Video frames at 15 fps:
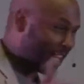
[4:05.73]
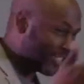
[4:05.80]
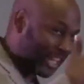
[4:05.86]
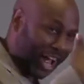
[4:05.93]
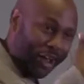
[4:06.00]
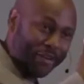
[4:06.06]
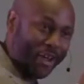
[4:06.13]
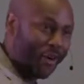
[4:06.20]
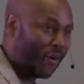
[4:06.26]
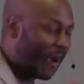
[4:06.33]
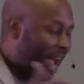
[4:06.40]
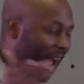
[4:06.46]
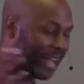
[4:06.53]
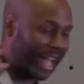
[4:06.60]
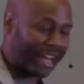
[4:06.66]
y'all know,
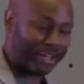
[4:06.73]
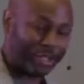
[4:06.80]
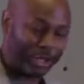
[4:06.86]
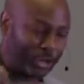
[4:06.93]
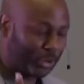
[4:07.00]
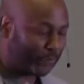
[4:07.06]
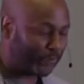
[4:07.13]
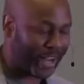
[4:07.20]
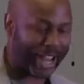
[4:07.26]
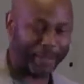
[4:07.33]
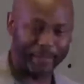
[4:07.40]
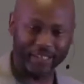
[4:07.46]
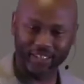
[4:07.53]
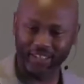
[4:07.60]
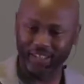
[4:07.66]
I got a huge
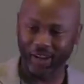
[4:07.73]
family.